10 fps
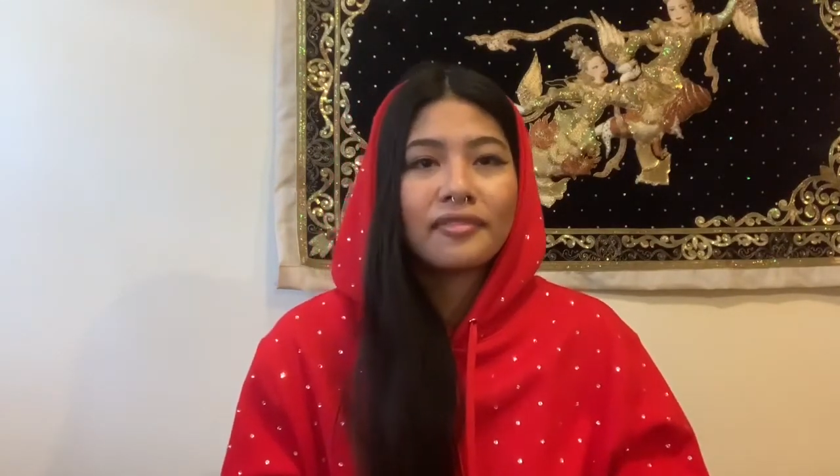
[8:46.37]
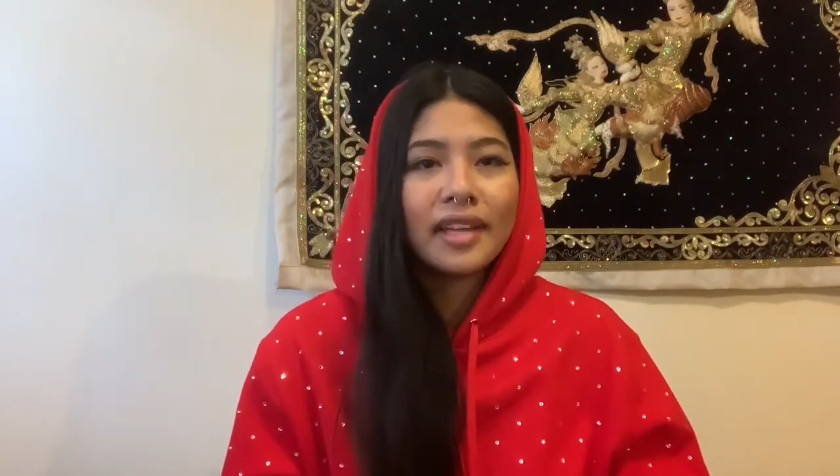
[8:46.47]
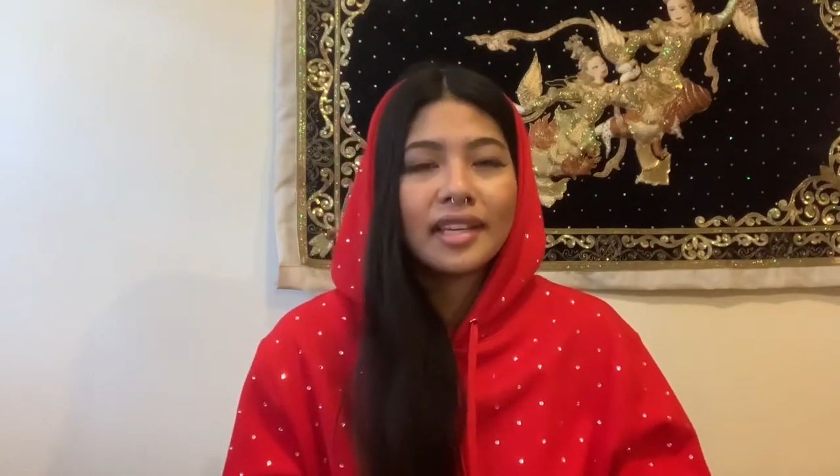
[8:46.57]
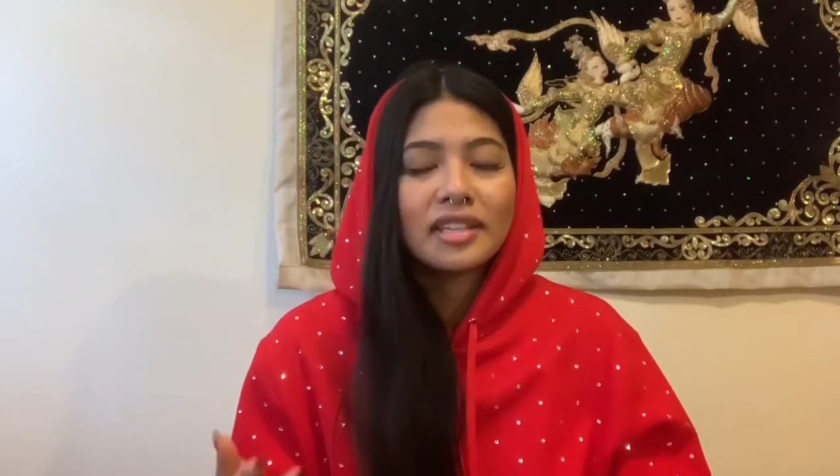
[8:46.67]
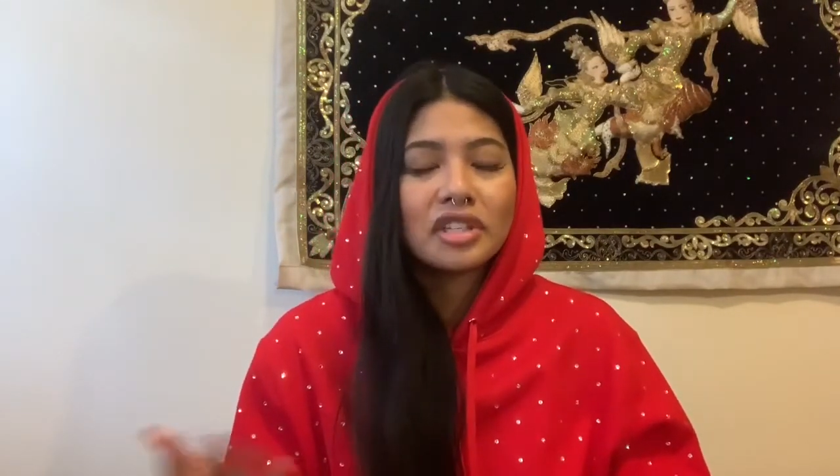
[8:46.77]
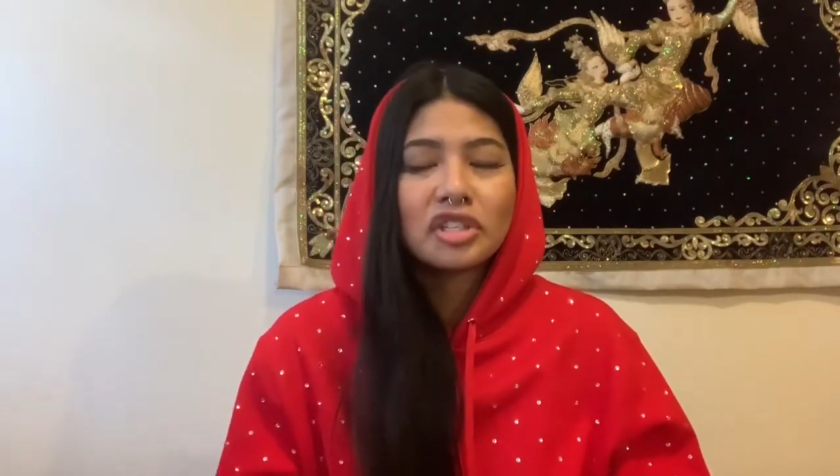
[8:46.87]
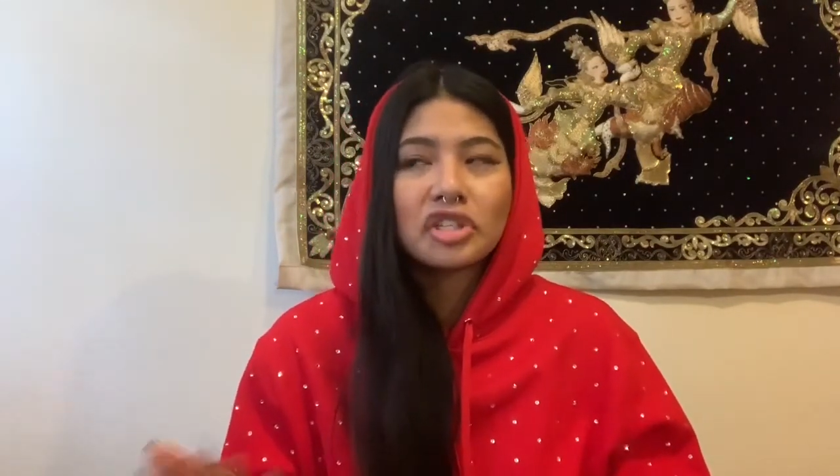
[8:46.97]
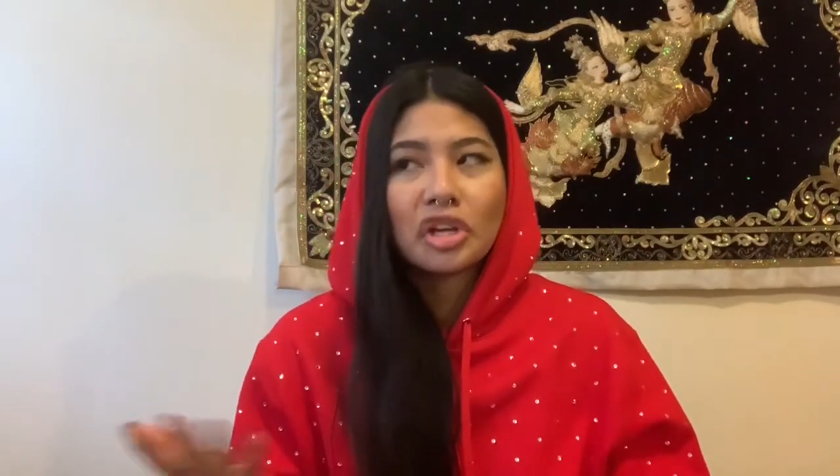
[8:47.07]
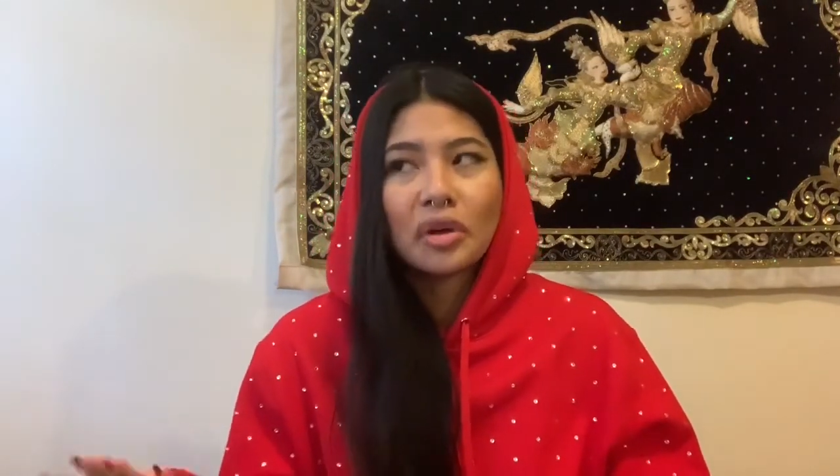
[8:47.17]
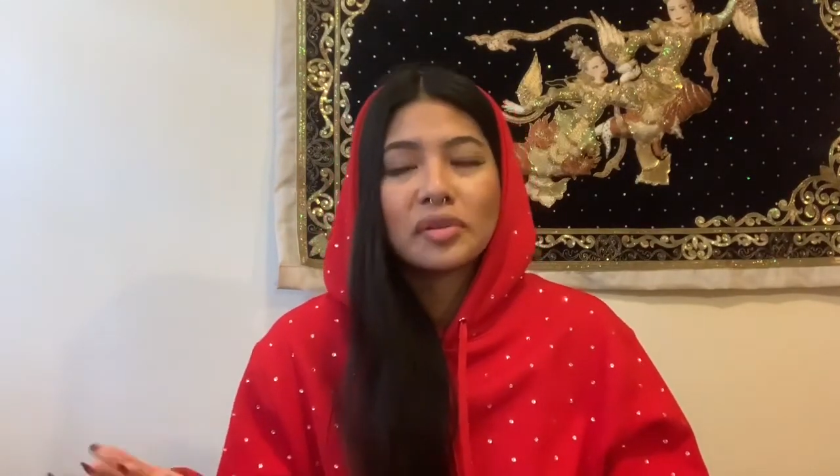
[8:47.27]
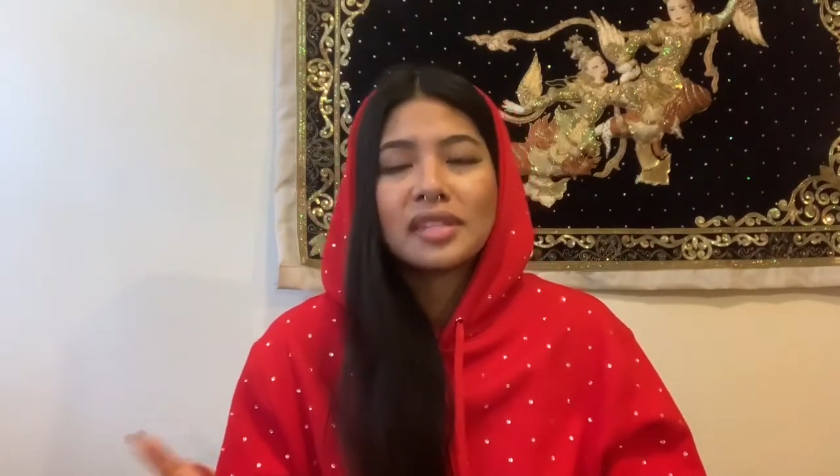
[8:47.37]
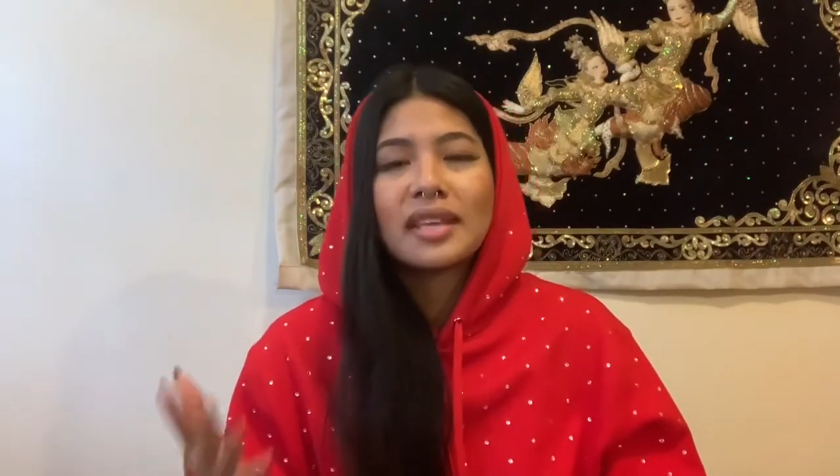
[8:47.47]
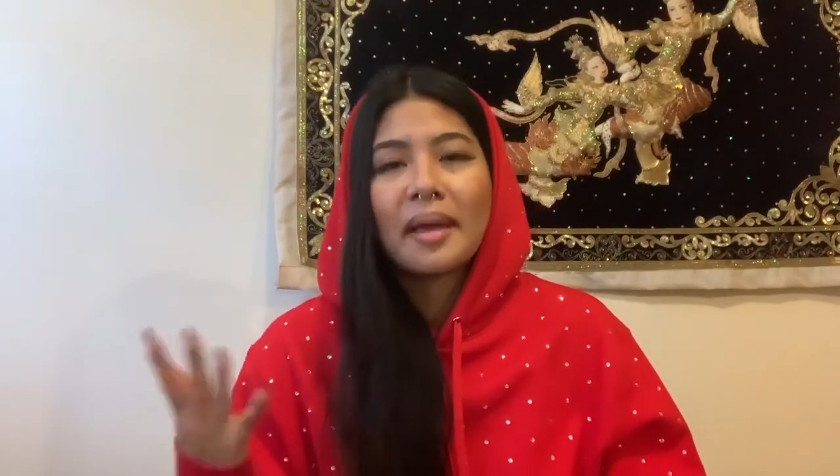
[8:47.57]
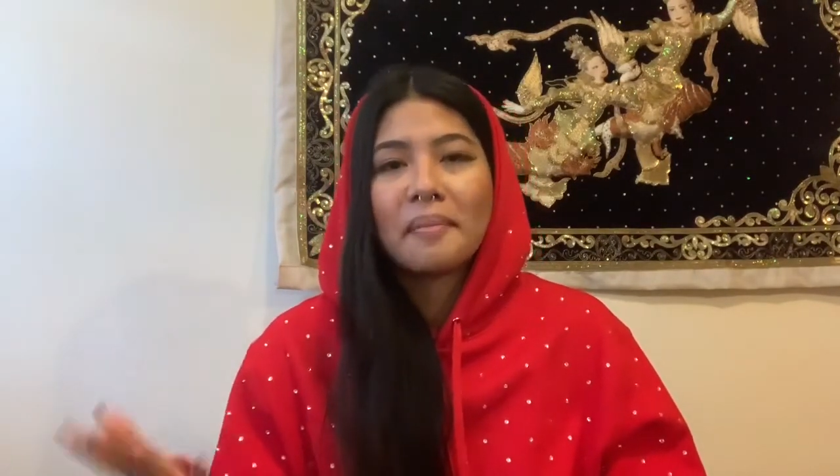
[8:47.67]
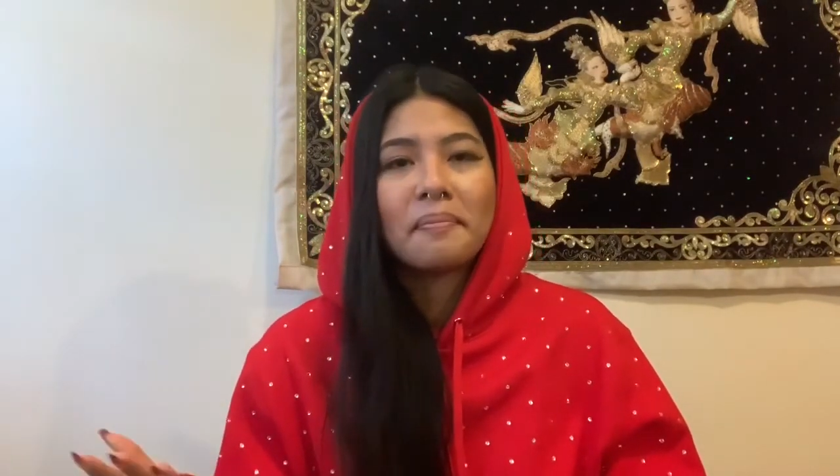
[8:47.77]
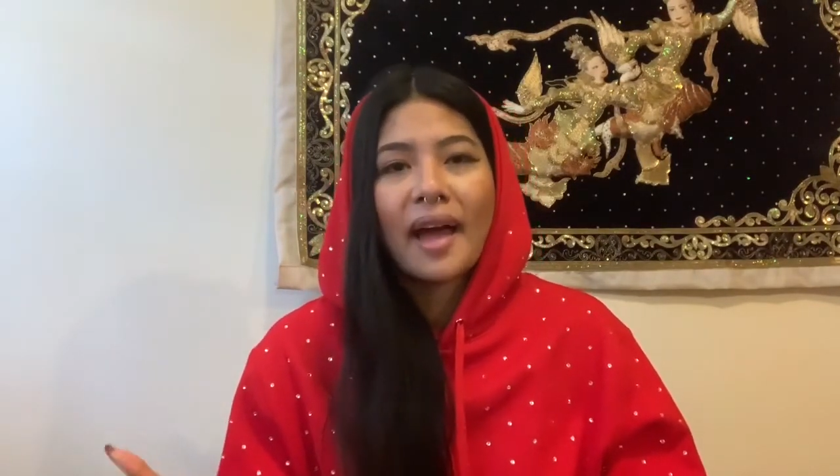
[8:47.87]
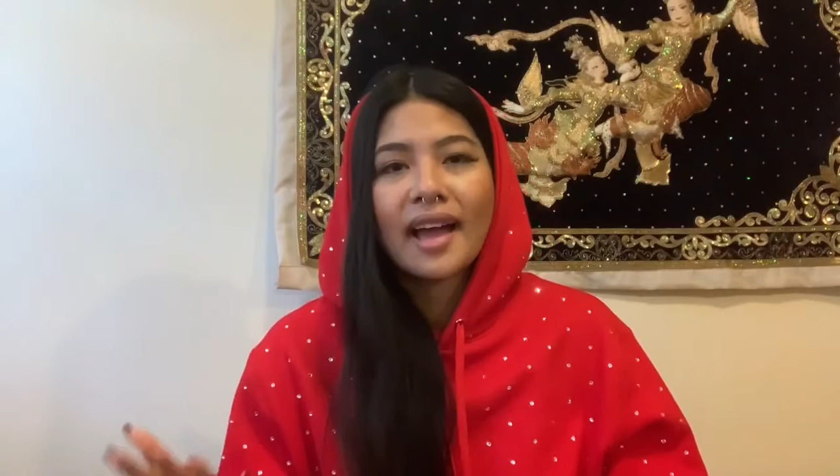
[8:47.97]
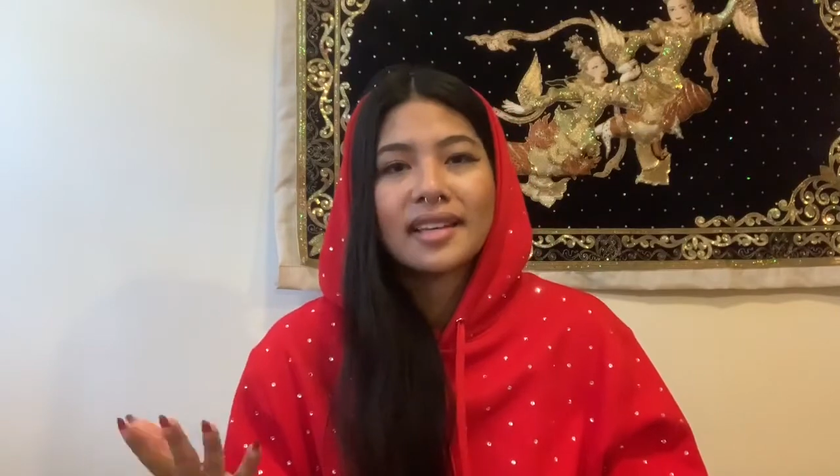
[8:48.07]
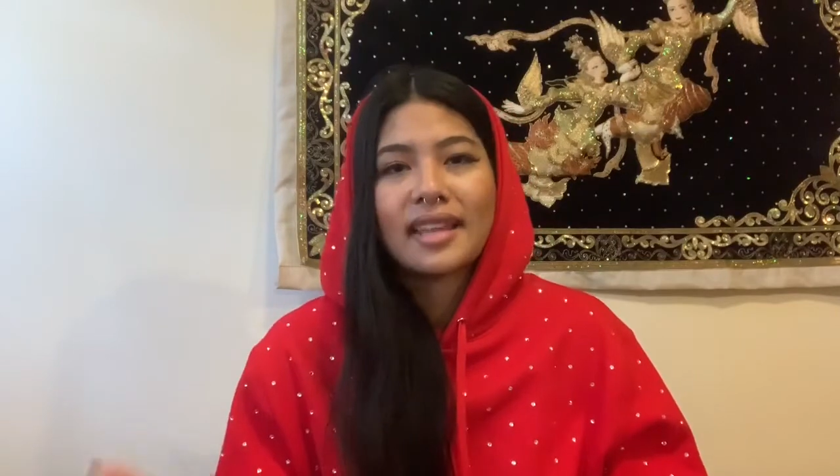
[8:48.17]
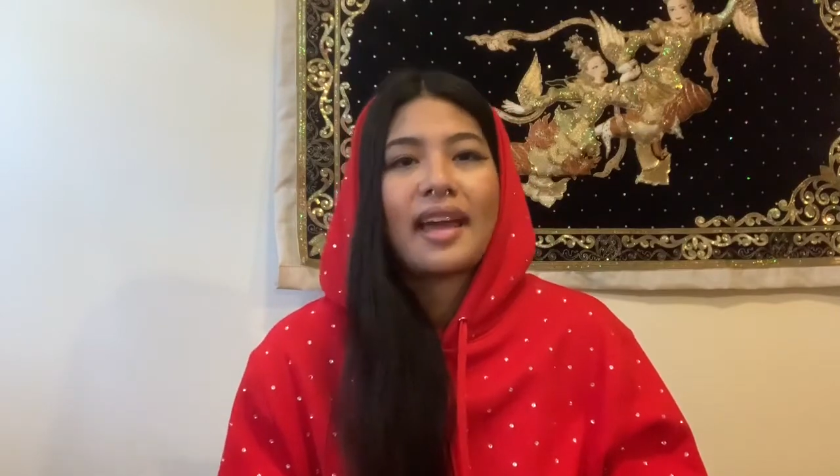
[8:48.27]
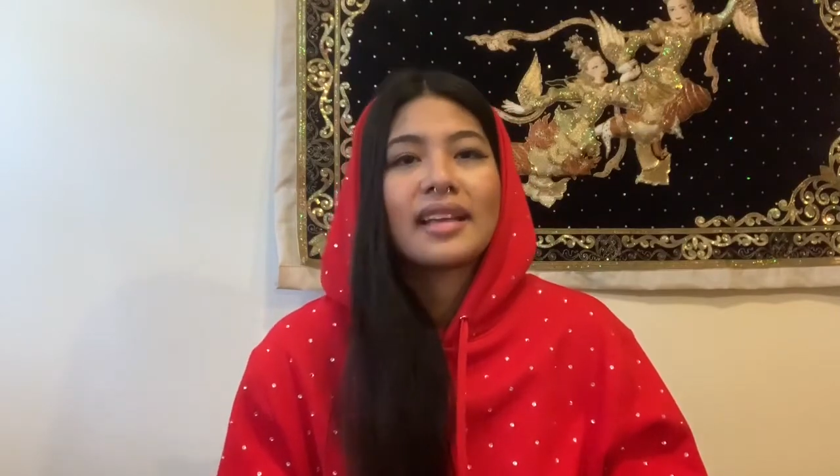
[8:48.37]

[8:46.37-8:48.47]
and it just shows the impact that